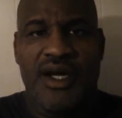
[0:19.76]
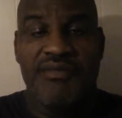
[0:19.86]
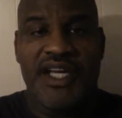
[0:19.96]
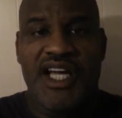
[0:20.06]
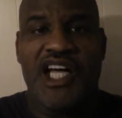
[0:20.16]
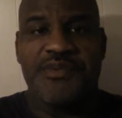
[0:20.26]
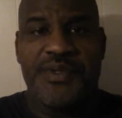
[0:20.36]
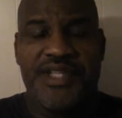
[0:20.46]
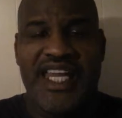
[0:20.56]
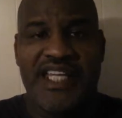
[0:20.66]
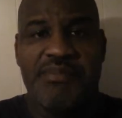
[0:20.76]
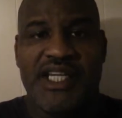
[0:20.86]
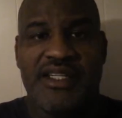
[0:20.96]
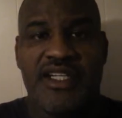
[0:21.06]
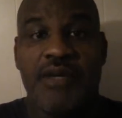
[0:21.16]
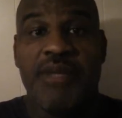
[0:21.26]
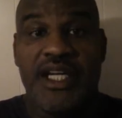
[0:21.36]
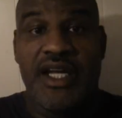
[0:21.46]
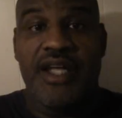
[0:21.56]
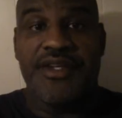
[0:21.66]
of the gospel that has been
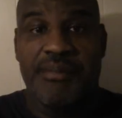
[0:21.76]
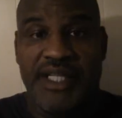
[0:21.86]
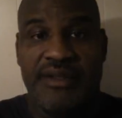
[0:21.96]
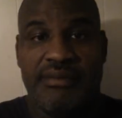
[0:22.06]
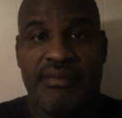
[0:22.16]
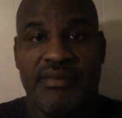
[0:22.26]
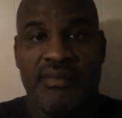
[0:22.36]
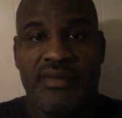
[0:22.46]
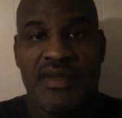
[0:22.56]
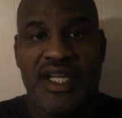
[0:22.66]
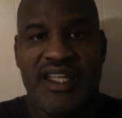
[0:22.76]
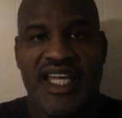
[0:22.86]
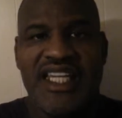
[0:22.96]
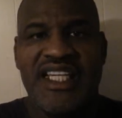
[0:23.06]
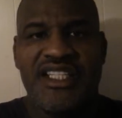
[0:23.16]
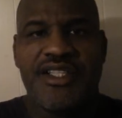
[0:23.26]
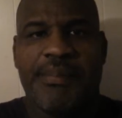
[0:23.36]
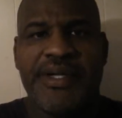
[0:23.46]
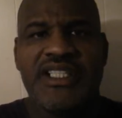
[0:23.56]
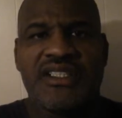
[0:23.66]
committed unto me, and that he's to
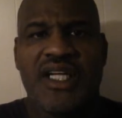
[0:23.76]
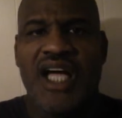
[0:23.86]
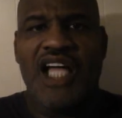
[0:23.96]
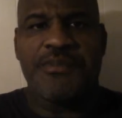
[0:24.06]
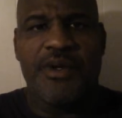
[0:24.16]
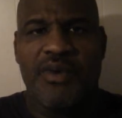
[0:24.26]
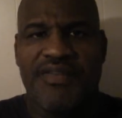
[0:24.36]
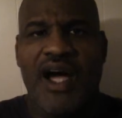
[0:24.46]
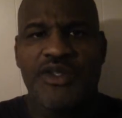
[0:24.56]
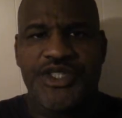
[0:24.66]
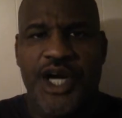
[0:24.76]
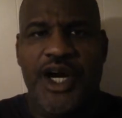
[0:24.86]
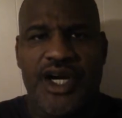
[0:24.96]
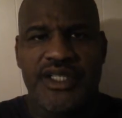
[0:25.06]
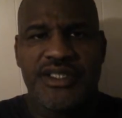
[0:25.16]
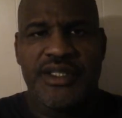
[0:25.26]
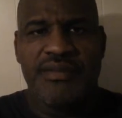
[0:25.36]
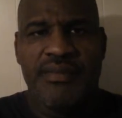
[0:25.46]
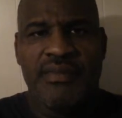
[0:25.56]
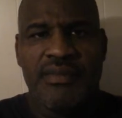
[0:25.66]
preach the gospel without charge.
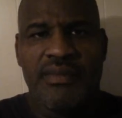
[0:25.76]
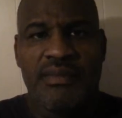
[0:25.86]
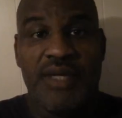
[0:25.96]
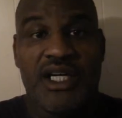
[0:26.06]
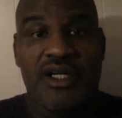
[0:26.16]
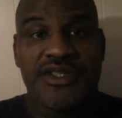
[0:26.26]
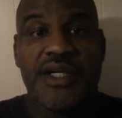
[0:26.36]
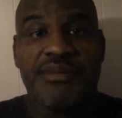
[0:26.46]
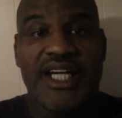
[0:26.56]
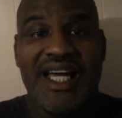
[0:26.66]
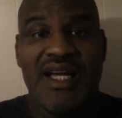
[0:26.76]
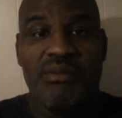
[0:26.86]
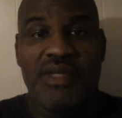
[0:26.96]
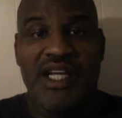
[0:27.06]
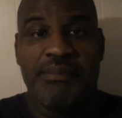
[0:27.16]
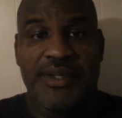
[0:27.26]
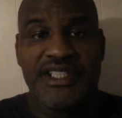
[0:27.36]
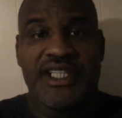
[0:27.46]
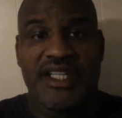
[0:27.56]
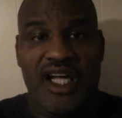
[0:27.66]
Because sometime in
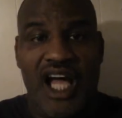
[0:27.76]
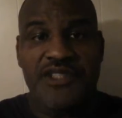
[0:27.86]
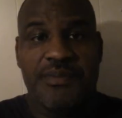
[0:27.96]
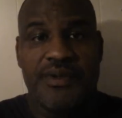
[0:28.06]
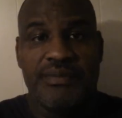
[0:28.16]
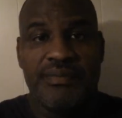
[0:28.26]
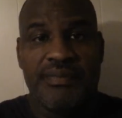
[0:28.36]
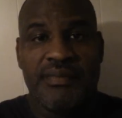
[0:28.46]
preaching the gospel,